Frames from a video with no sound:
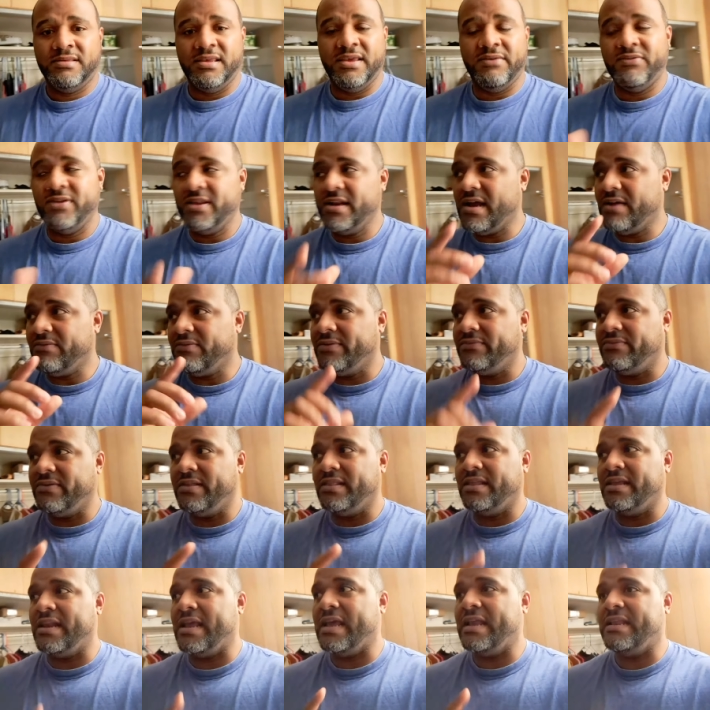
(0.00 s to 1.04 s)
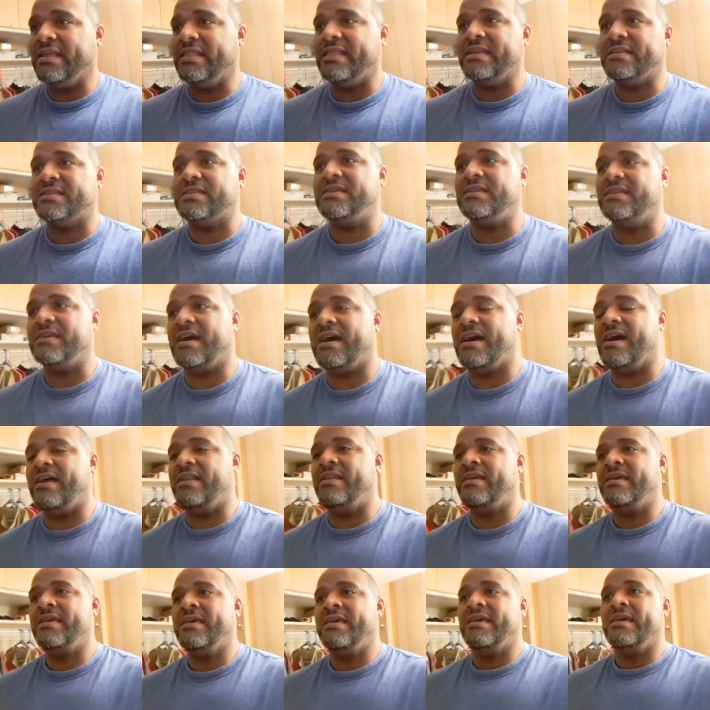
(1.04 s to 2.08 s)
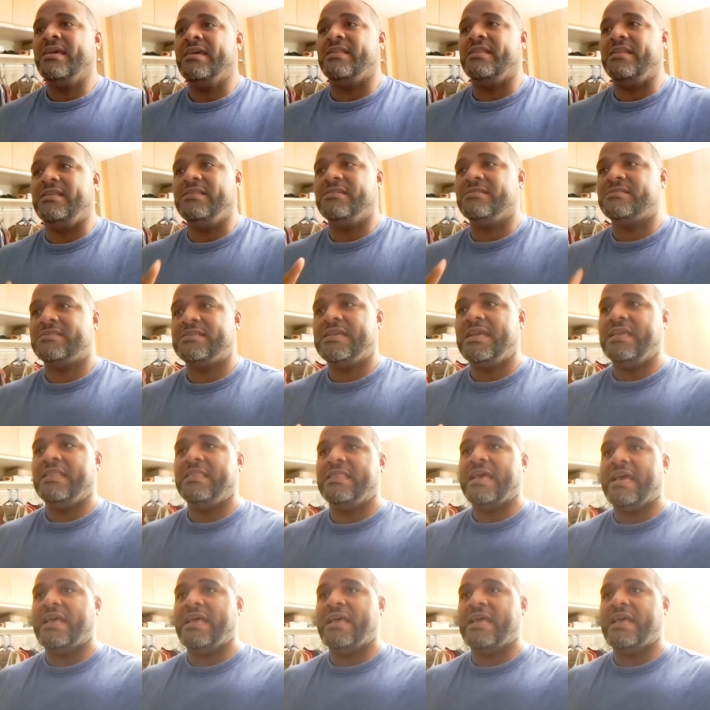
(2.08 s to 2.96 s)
If you're not revealing anything to God, then you're saying